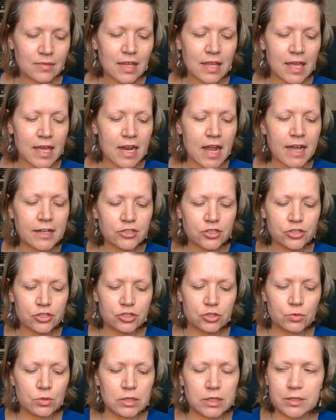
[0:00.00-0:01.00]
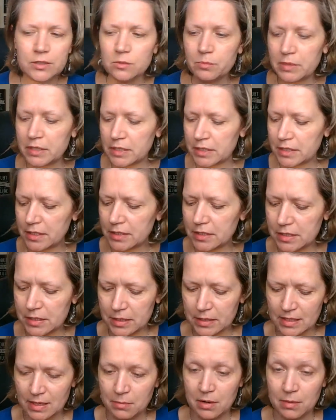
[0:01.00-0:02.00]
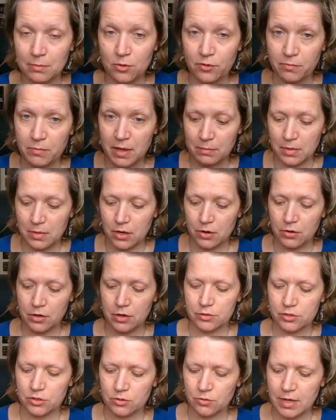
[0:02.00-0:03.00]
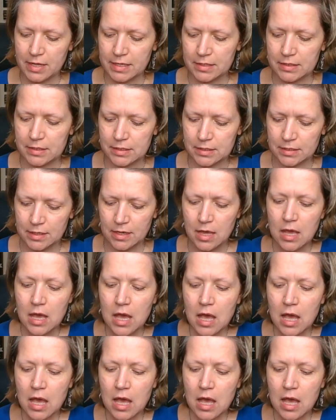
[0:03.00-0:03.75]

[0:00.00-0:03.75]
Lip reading: And I just do a little bit of concealing. I'm going to move my mirror here so I can see.